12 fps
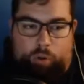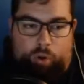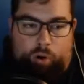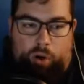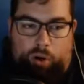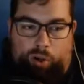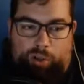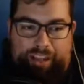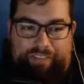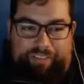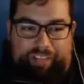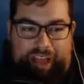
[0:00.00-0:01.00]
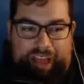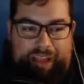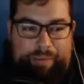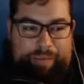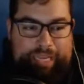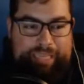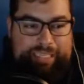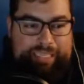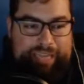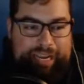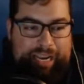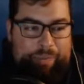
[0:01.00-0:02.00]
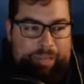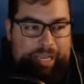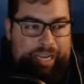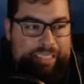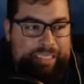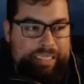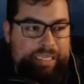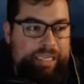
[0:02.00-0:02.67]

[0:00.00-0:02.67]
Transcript: more holy flying beast and plant.